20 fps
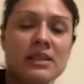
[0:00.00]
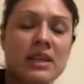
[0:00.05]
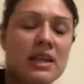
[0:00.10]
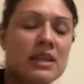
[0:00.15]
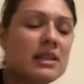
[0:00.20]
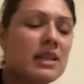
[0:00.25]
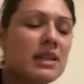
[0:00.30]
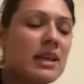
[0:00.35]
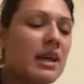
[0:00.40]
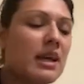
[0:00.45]

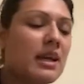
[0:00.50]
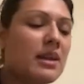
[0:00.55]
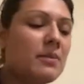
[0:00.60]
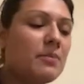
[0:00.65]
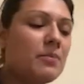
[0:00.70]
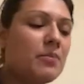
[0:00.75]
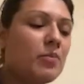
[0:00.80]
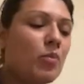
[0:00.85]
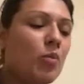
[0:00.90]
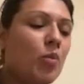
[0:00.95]
and
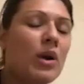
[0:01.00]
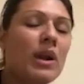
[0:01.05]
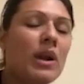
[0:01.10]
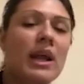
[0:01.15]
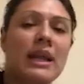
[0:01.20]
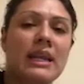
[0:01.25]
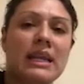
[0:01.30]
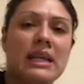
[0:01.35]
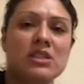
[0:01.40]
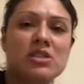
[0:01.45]
then what
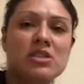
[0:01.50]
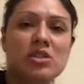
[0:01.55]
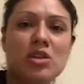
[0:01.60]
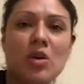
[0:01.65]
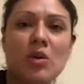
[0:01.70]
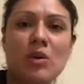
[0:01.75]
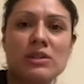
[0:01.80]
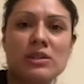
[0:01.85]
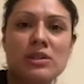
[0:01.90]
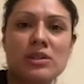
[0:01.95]
I needed to
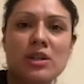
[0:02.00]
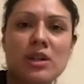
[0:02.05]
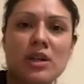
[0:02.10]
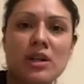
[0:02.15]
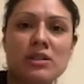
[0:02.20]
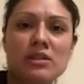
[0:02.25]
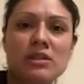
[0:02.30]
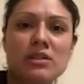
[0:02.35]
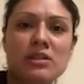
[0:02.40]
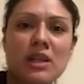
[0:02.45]
know as a
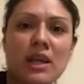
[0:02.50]
nurse,